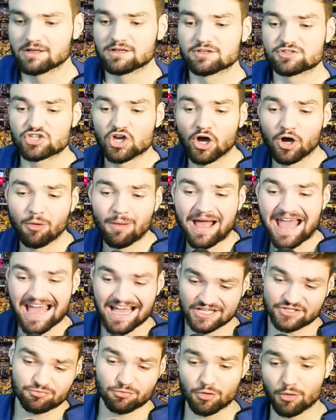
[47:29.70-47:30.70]
So
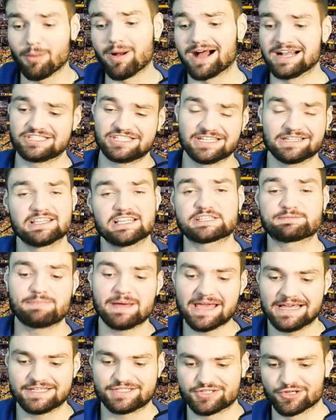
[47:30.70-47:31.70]
as we're watching this
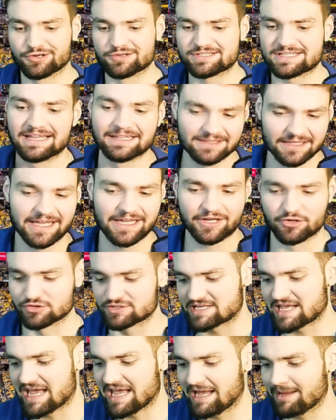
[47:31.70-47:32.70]
Pacers and
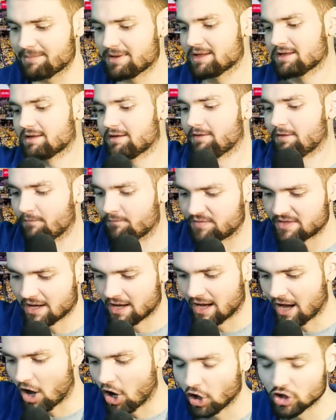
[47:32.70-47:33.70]
Lakers game,
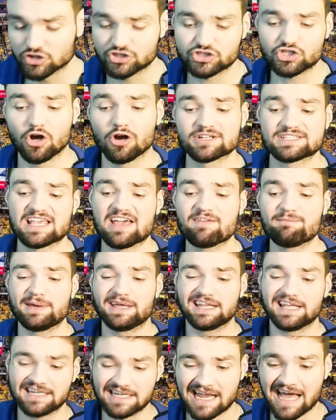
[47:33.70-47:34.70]
the All-Stars have
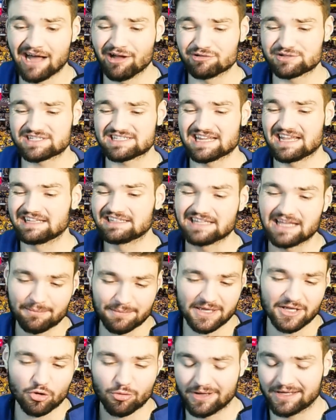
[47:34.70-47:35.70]
been announced, and let
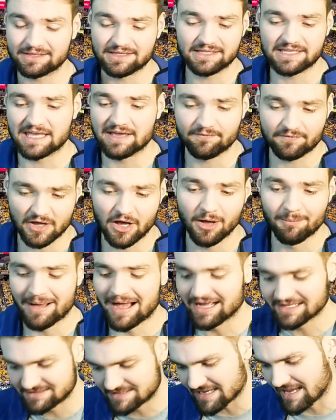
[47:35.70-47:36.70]
me quickly give y'all
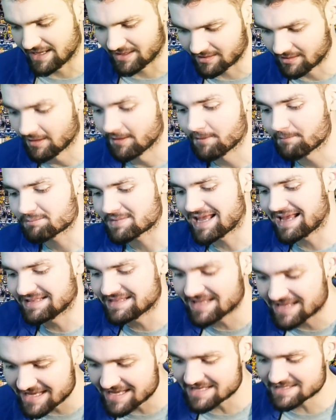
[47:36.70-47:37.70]
my take. In
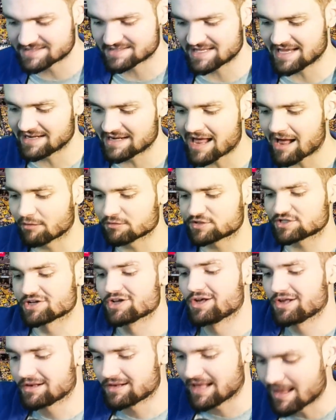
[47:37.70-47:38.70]
the East, they announced
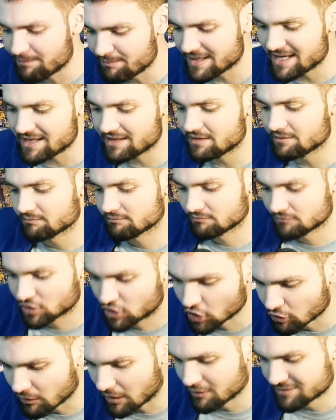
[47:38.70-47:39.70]
Embiid,
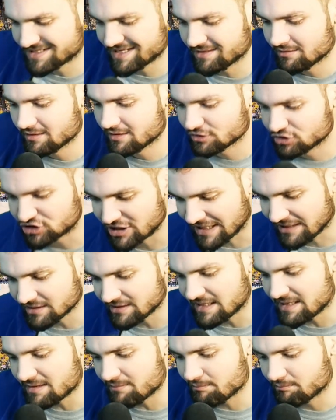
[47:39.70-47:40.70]
DeRozan,
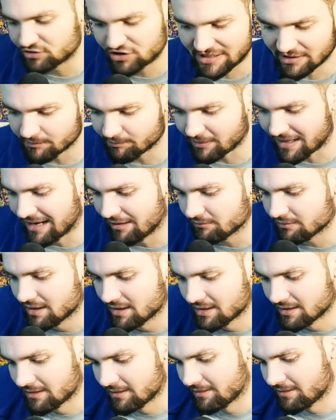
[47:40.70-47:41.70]
Jaylen Brown,
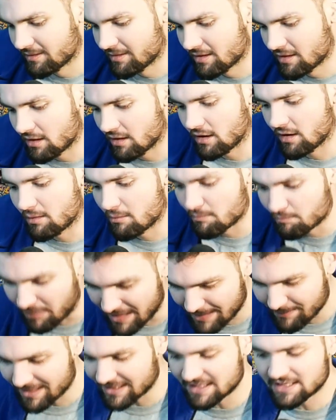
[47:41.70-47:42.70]

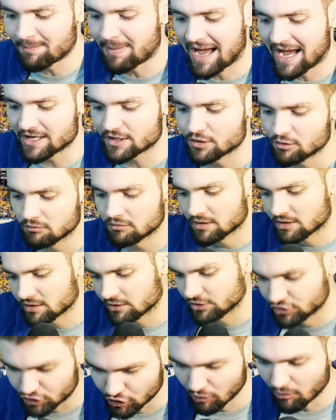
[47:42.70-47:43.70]
Bam Adebayo,
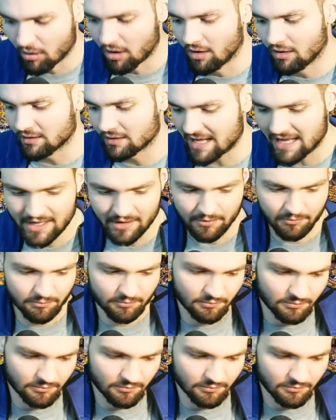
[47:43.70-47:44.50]
Drew Holiday.